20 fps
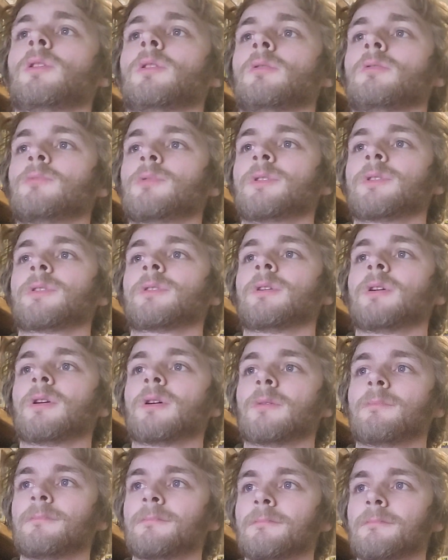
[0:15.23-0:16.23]
with
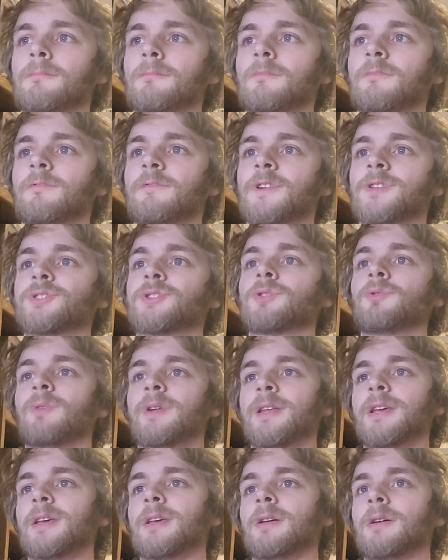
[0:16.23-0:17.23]
Fisher when
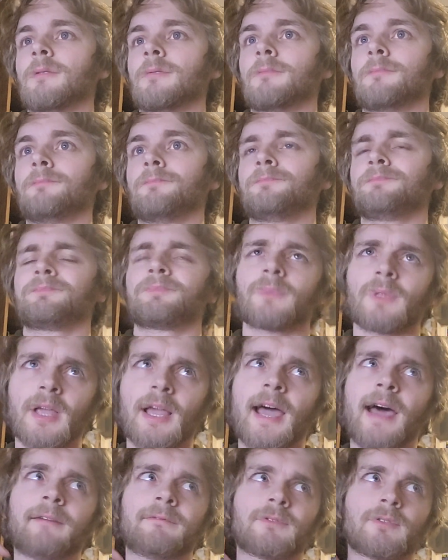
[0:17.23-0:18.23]
he,
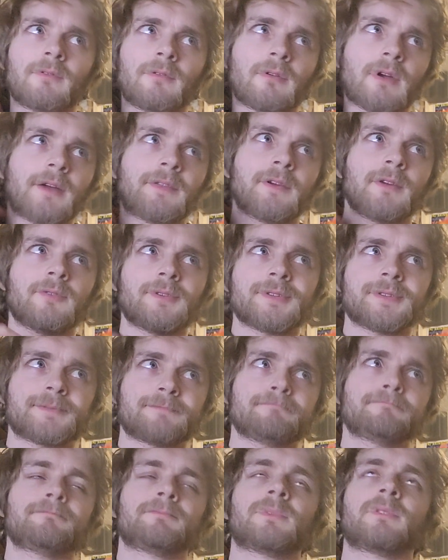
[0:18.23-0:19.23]
after I think his
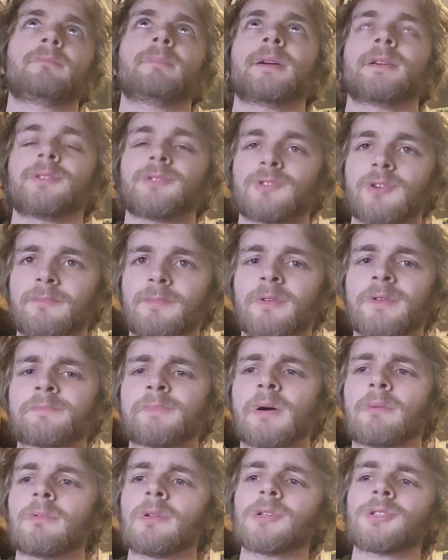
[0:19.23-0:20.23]
manuscript was
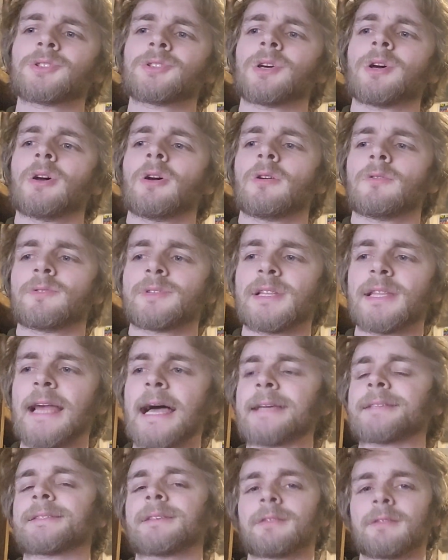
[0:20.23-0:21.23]
published, was the
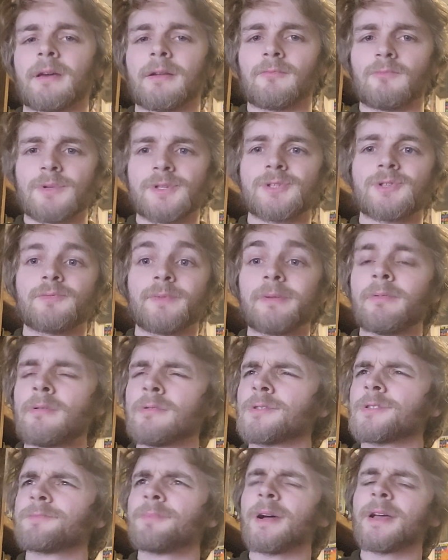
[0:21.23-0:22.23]
last thing that was to be
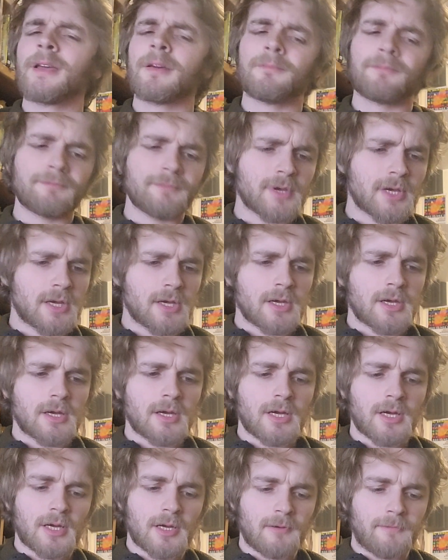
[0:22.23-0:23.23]
published by him.
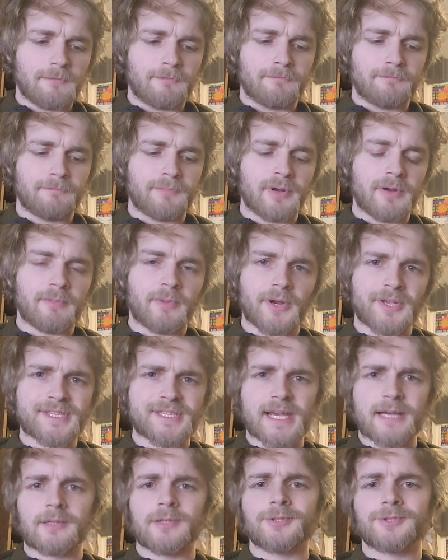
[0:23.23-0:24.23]
But I'm not
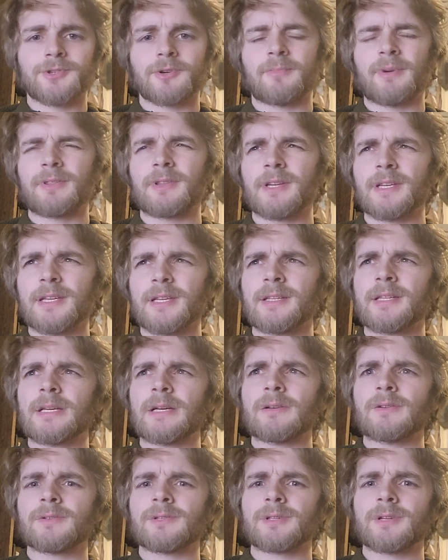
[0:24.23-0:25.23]
exactly sure about the
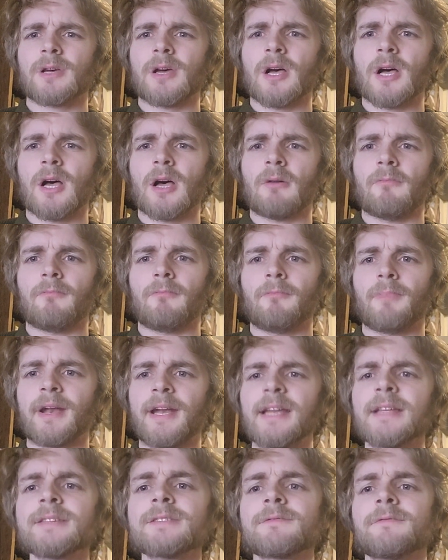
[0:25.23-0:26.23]
details. But
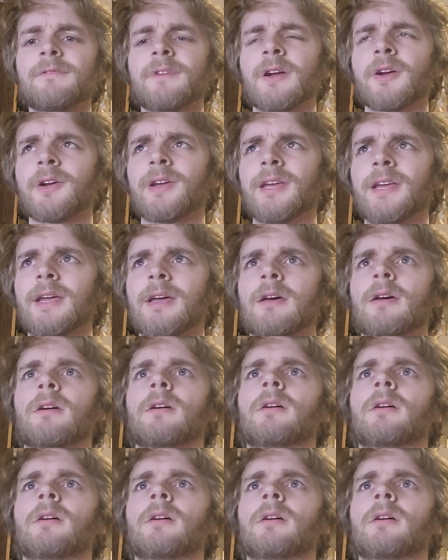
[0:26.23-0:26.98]
it is a very